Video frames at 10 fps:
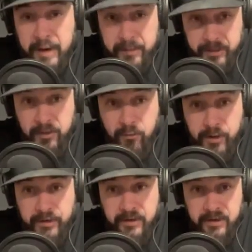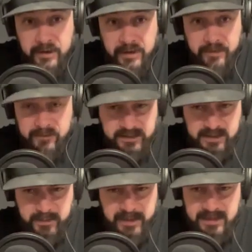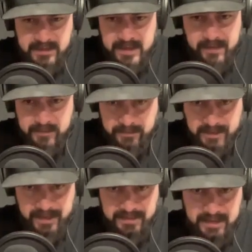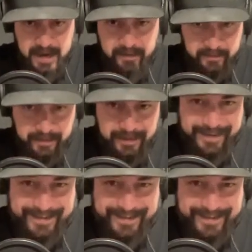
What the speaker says: my bigger one, and it was just because I was getting tired.